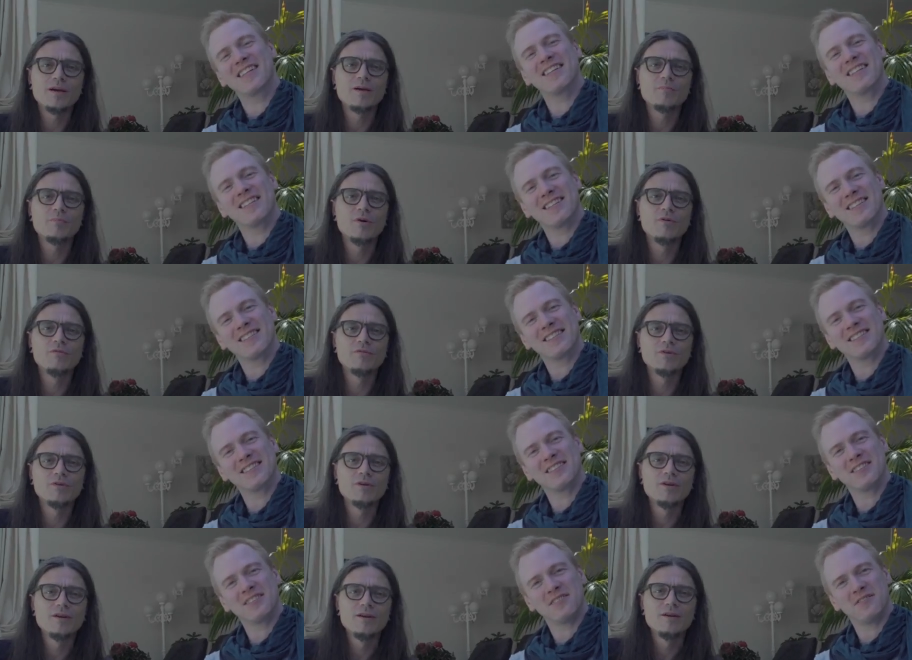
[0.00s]
Speaker 1: pickup over
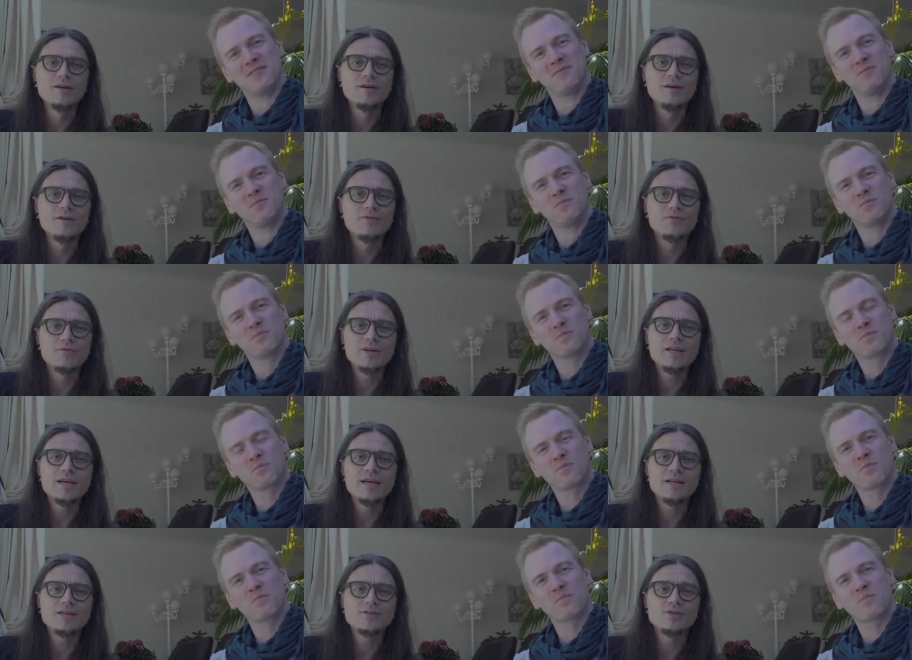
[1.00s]
three
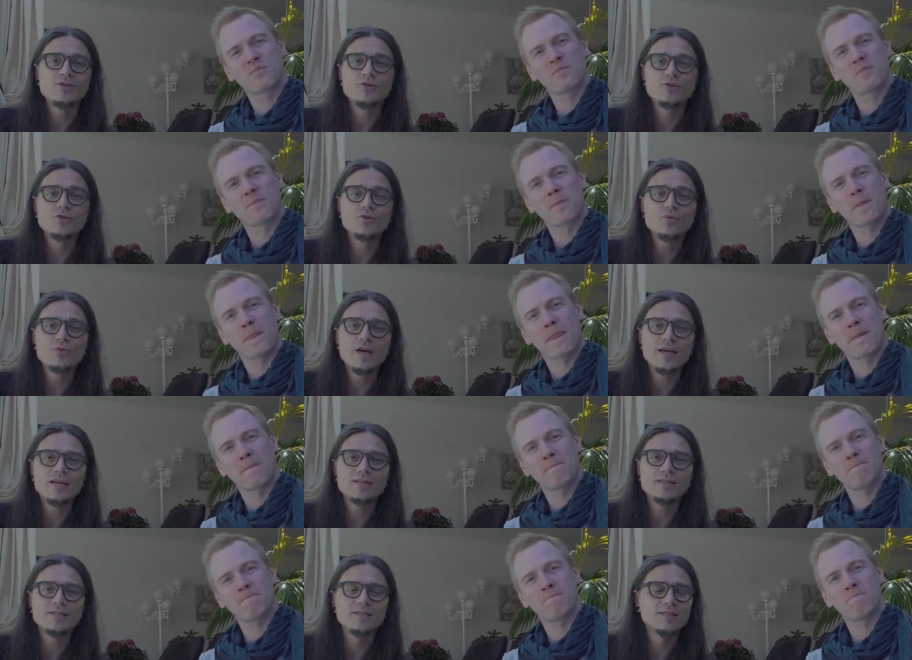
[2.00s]
days, two
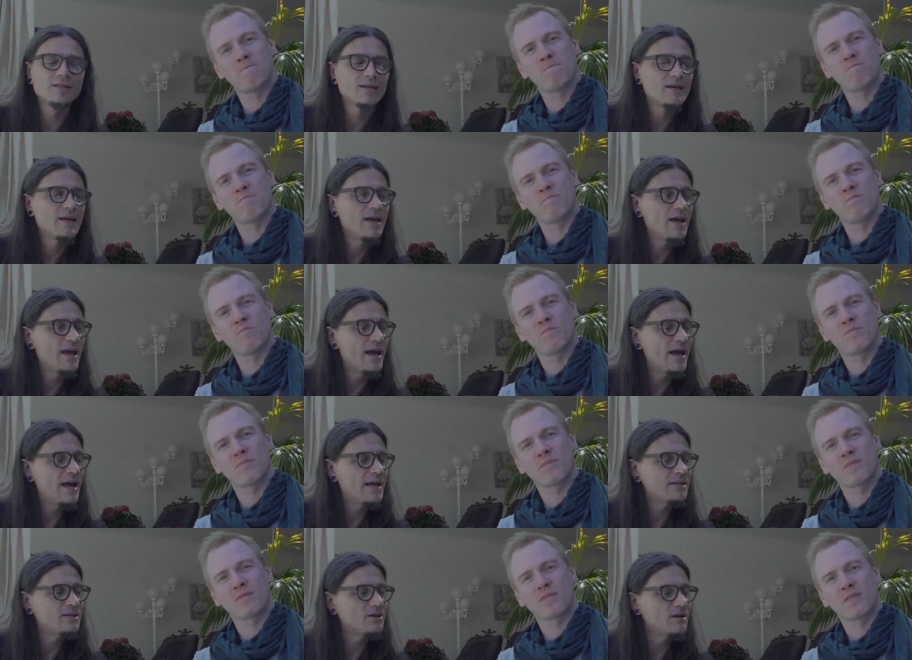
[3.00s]
nights,
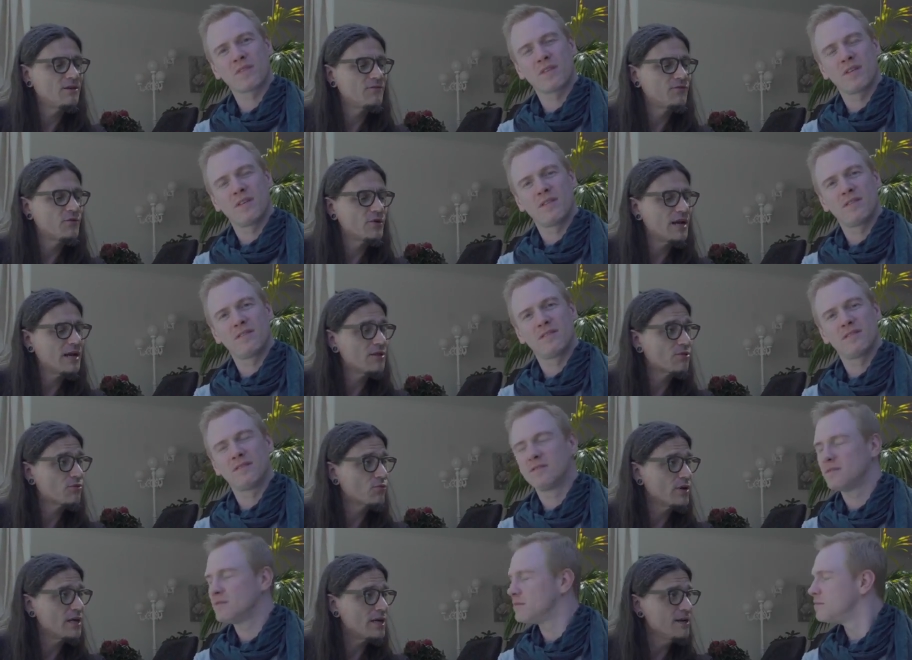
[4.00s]
and for night
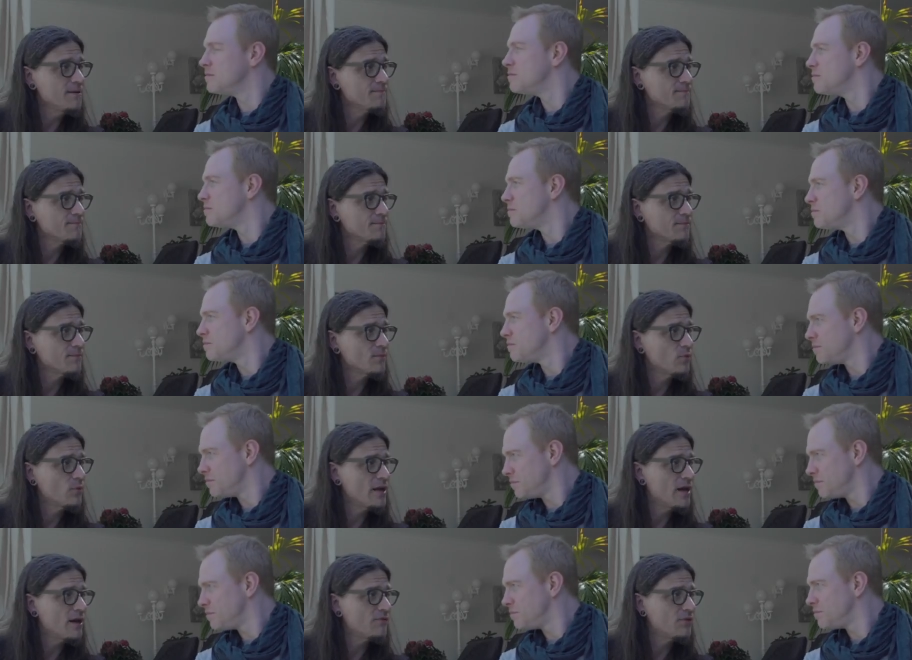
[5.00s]
three,
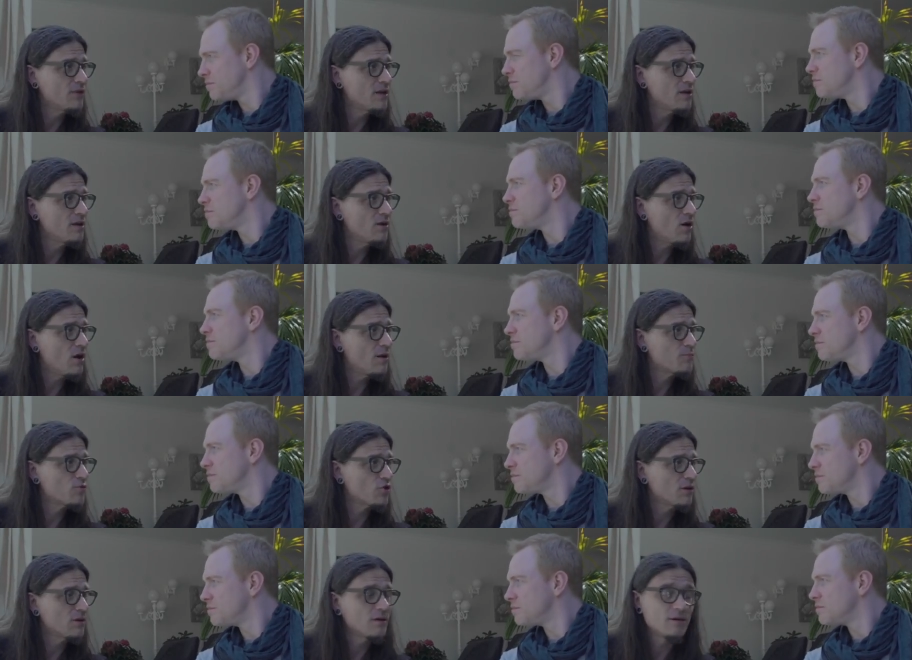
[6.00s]
we have the
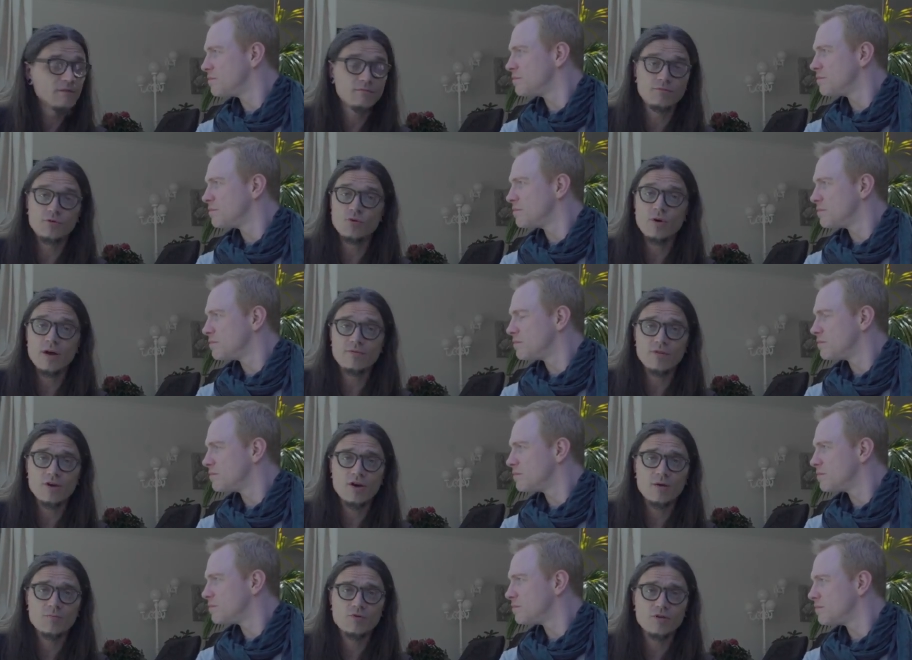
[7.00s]
option, if eh, you have the
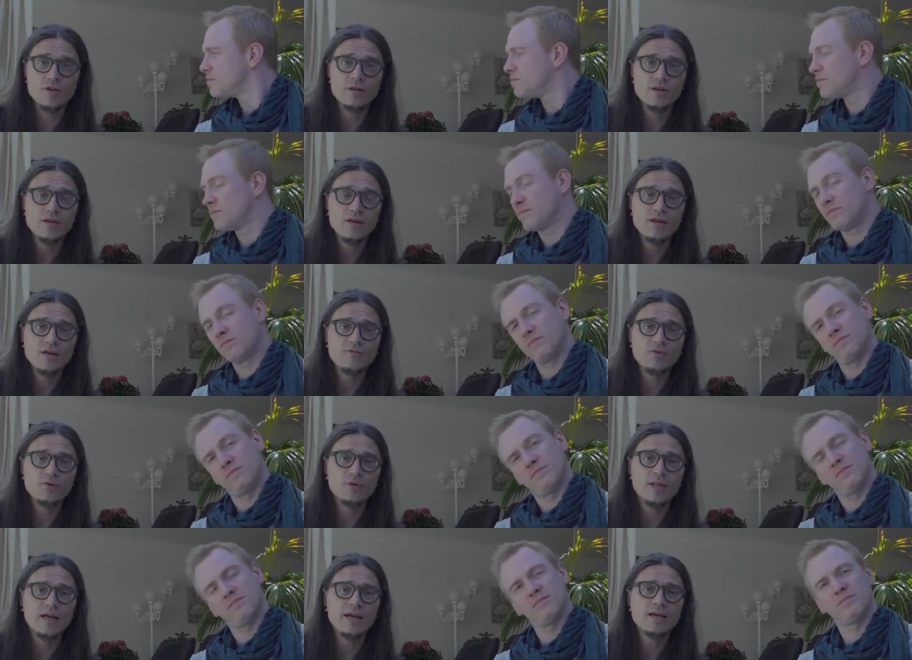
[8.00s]
option, if
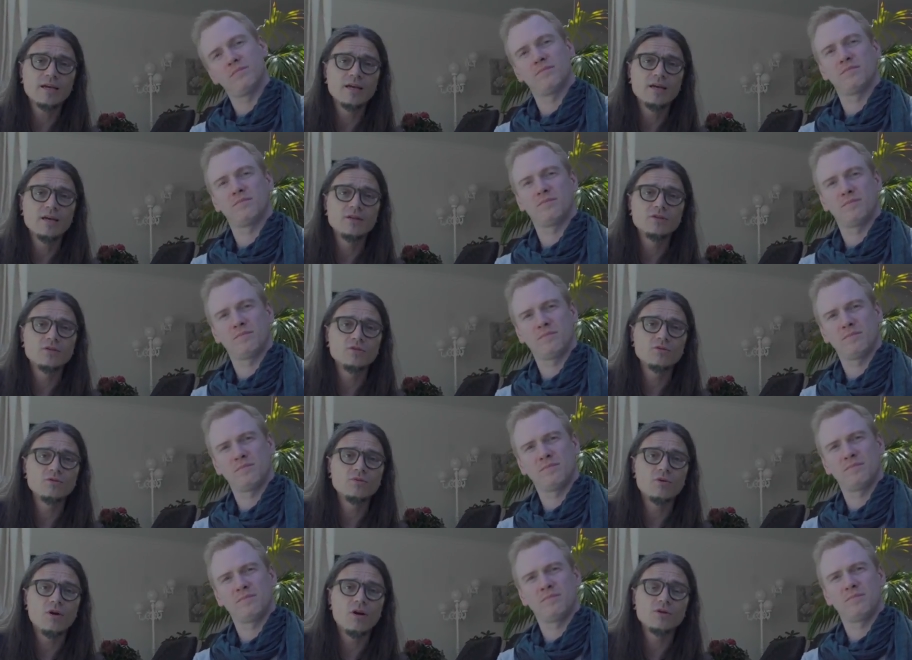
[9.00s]
you'd like,
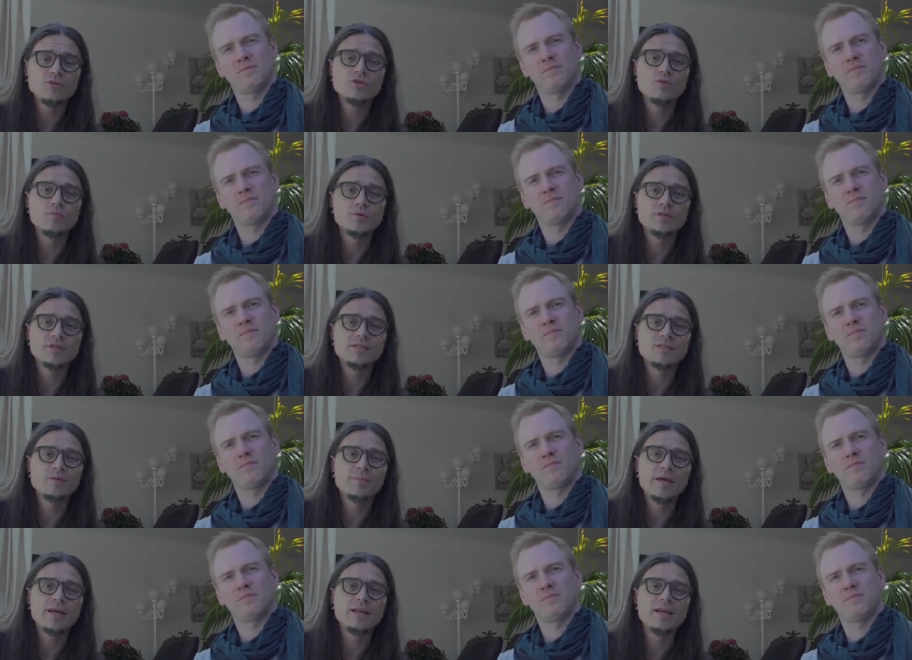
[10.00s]
to also
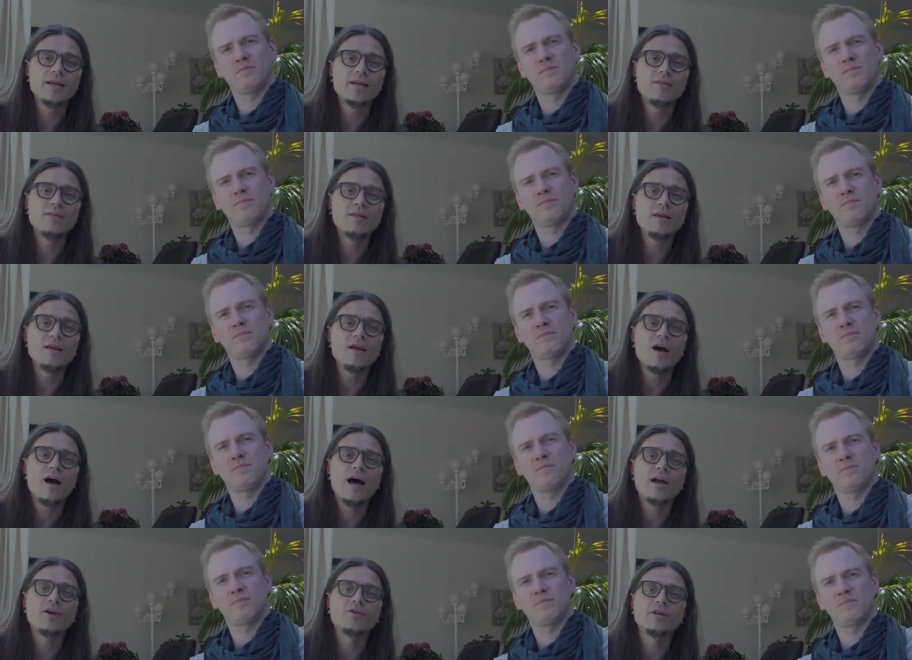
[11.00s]
participate in the
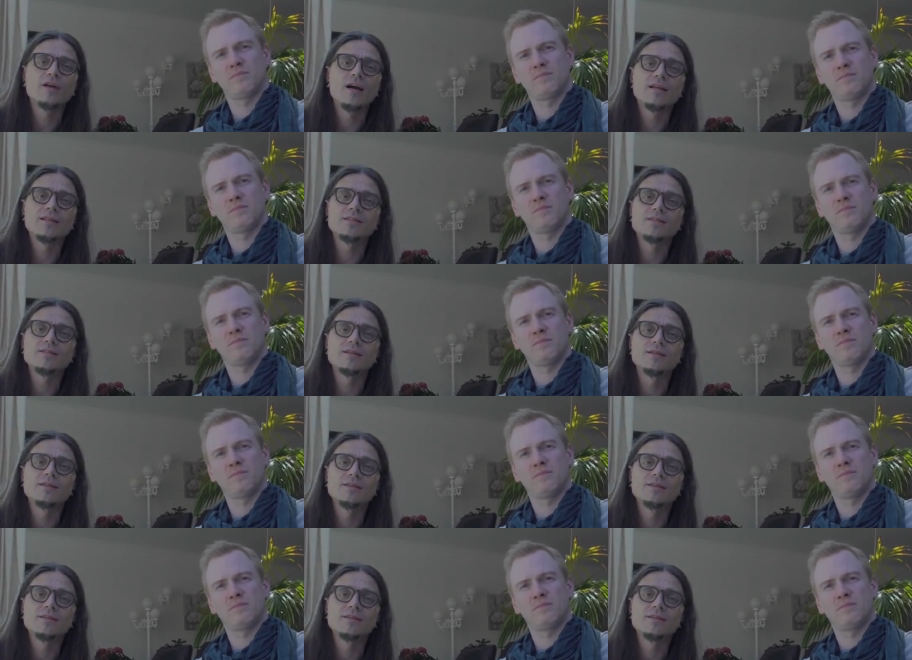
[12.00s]
Hired Guns